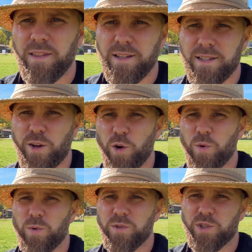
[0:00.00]
Let's
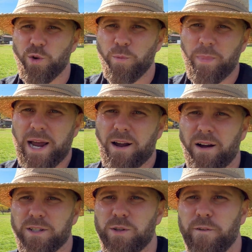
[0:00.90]
go zoom back
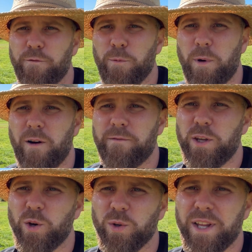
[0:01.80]
onto the football
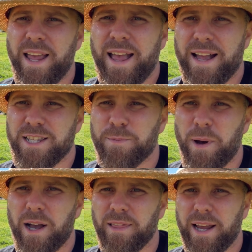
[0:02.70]
field and
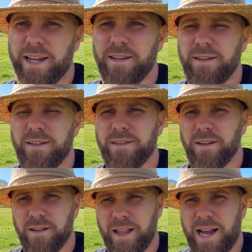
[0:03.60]
spotlight
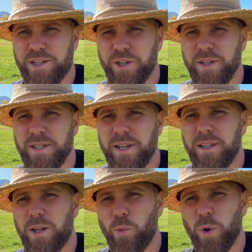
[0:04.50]
the clashes
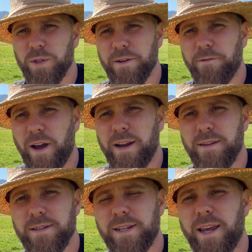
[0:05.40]
that will
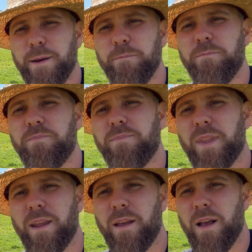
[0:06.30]
define this game.
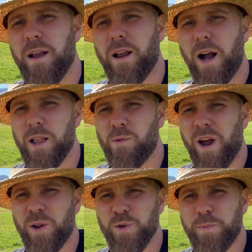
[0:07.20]

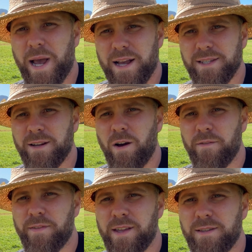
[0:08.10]
Colorado's passing
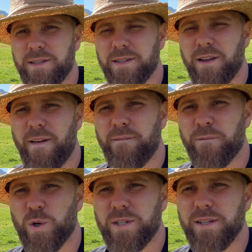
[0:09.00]
offense
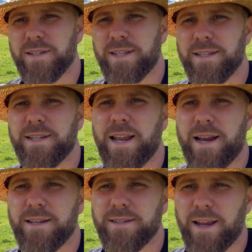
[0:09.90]
versus
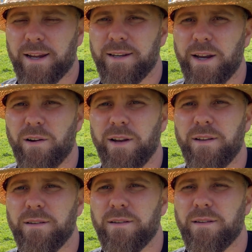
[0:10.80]
Cincinnati's secondary.